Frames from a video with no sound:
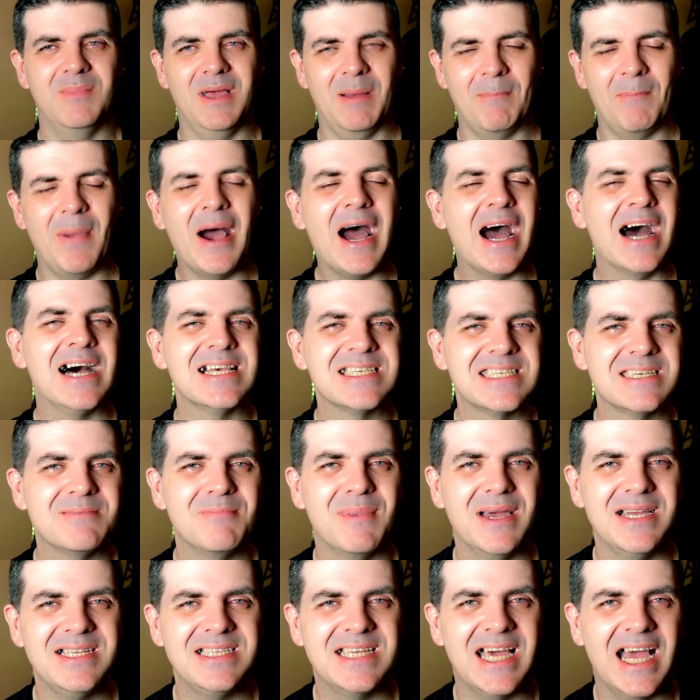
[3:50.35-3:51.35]
and, passing
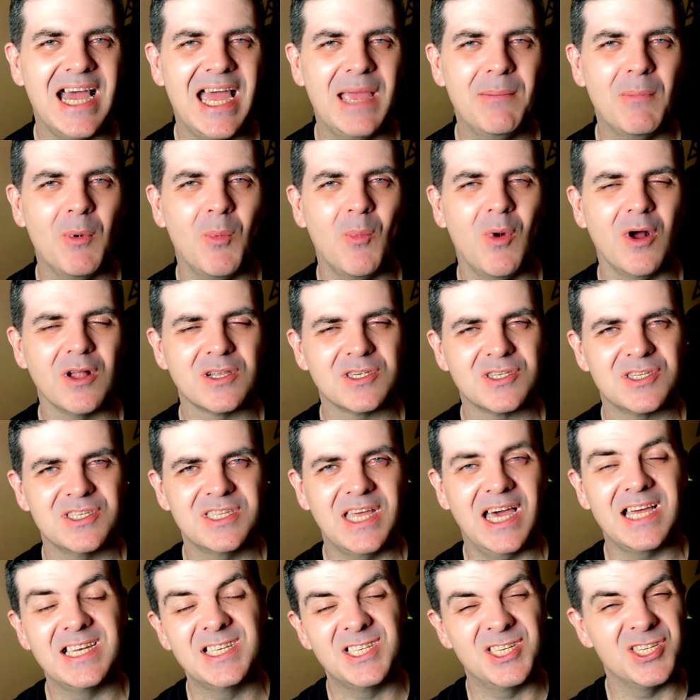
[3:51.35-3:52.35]
my time and watching
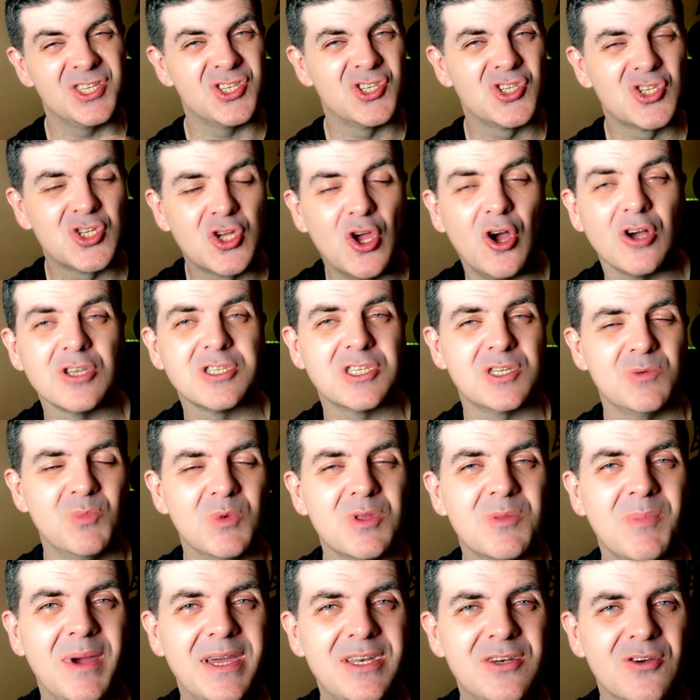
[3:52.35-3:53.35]
that and discussing it
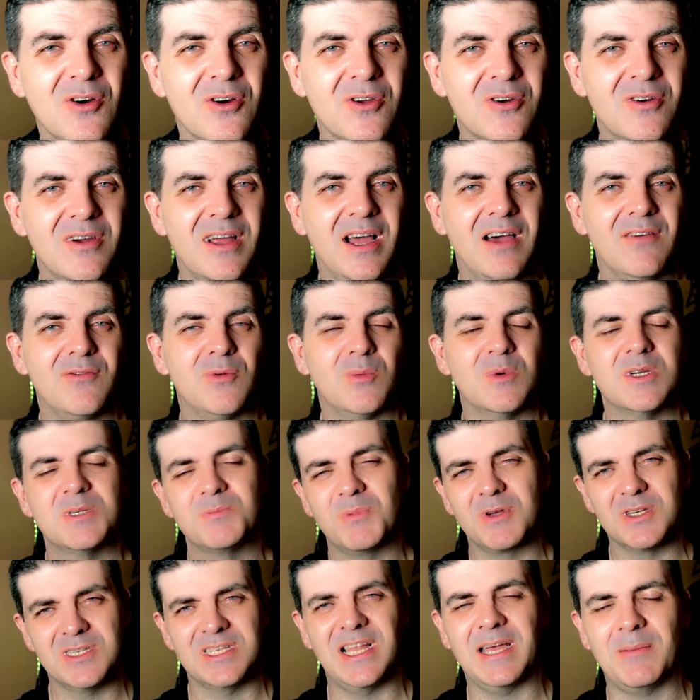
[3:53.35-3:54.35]
with my daughter afterwards
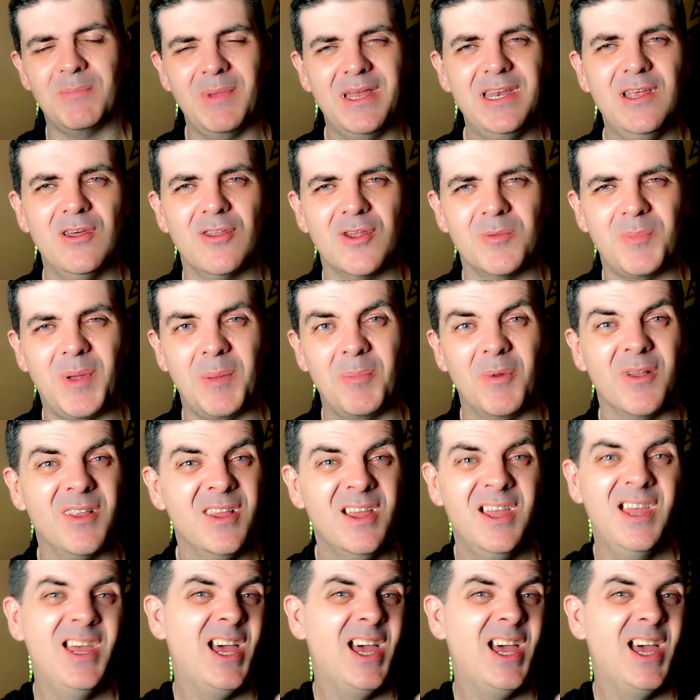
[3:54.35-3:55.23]
because like many other people